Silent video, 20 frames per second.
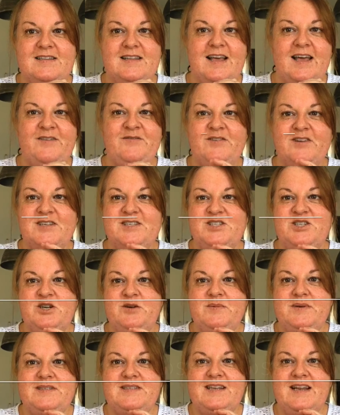Hey
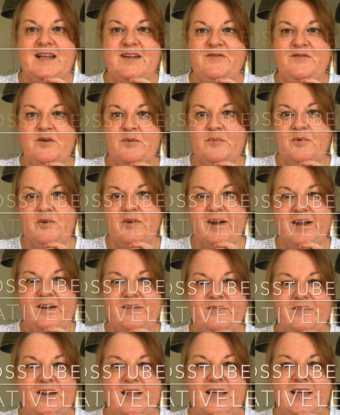FLOSSTUBE, it's Lee from
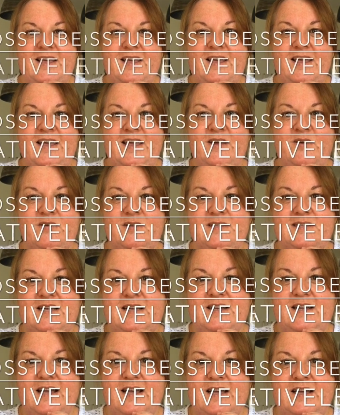Creative Lee here on
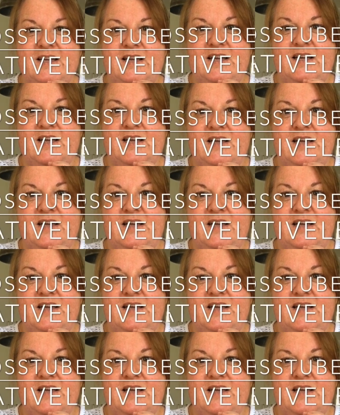Sunday